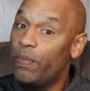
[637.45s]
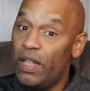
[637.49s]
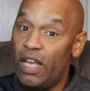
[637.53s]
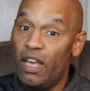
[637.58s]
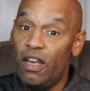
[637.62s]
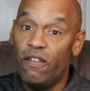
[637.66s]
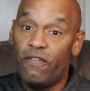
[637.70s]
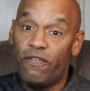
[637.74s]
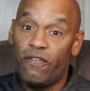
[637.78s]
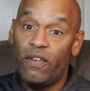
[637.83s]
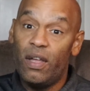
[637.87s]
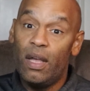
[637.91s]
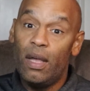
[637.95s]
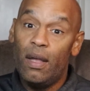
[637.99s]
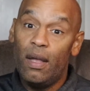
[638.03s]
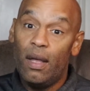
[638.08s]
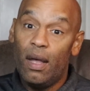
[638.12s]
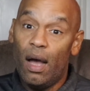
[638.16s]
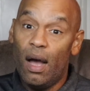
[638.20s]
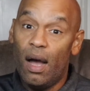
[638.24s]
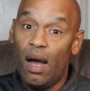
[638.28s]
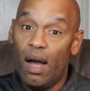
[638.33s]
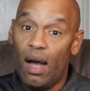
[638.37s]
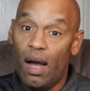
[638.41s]

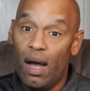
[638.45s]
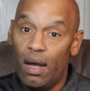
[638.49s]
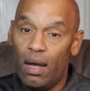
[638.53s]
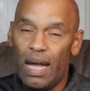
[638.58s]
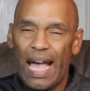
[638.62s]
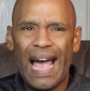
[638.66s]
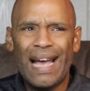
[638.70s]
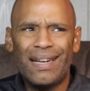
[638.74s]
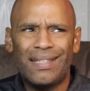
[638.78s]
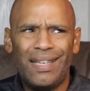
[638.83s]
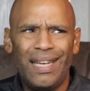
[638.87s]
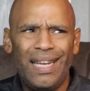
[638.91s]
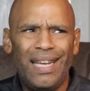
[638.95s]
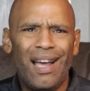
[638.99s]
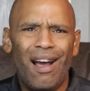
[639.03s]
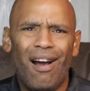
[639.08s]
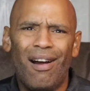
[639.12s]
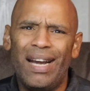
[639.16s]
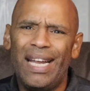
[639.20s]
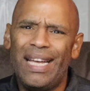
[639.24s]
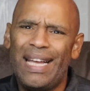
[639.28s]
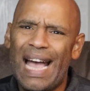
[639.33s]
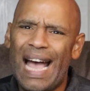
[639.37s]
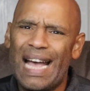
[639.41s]
He
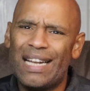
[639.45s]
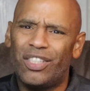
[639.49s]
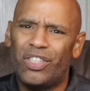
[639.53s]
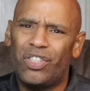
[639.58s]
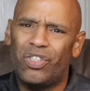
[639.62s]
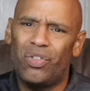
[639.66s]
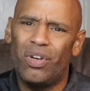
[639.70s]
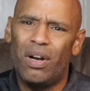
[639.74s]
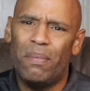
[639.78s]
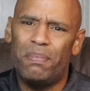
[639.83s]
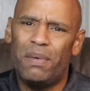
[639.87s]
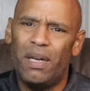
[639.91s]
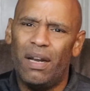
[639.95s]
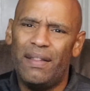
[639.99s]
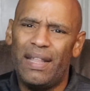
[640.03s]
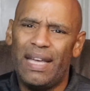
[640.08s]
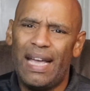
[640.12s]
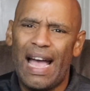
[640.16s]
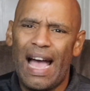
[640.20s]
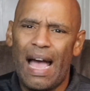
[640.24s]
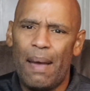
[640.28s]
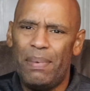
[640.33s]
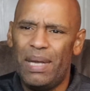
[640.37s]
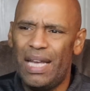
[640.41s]
already got stripped of
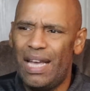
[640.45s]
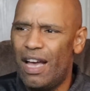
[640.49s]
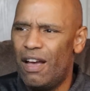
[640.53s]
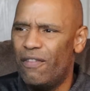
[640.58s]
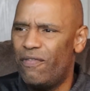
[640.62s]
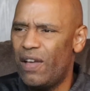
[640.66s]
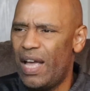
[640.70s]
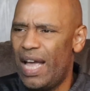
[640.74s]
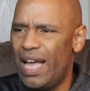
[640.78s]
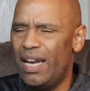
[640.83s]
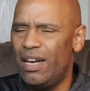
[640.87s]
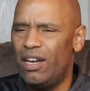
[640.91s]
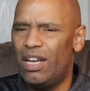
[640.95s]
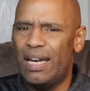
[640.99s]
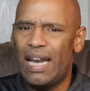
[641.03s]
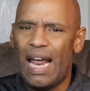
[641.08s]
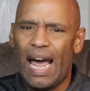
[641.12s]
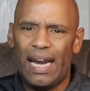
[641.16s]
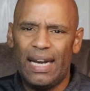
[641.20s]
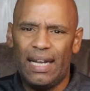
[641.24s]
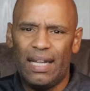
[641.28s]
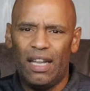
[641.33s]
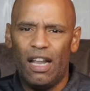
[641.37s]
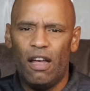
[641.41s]
the IBF and
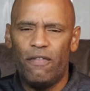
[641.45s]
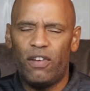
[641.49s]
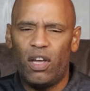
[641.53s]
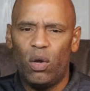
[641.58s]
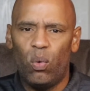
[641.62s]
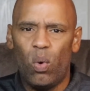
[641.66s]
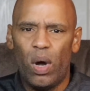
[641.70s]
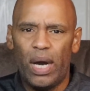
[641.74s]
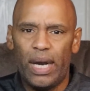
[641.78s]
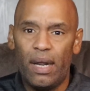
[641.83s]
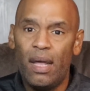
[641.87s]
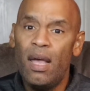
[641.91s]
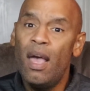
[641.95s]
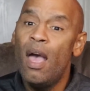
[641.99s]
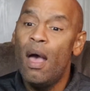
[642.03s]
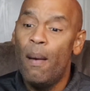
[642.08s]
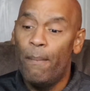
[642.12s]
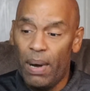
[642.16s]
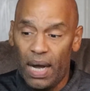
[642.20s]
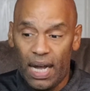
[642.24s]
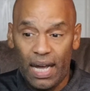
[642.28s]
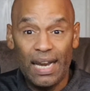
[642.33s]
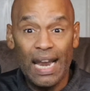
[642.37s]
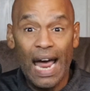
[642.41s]
Gennady Golovkin won it.
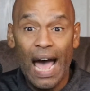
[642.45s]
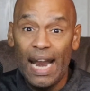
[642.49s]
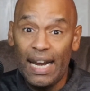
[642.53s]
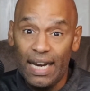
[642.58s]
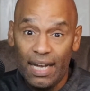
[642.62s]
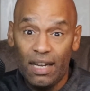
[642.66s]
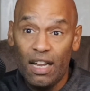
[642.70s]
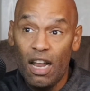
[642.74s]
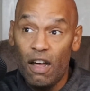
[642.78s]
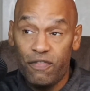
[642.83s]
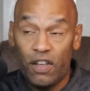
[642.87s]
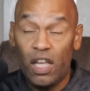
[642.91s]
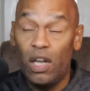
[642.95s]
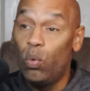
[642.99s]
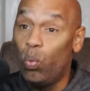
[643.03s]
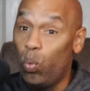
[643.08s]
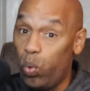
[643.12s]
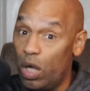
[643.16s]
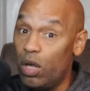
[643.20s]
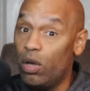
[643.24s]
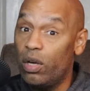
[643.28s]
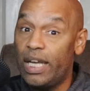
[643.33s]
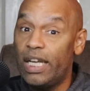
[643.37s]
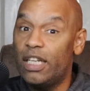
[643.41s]
But Gennady Golovkin
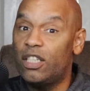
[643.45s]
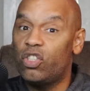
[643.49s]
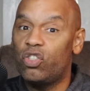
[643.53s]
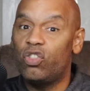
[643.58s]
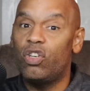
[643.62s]
will get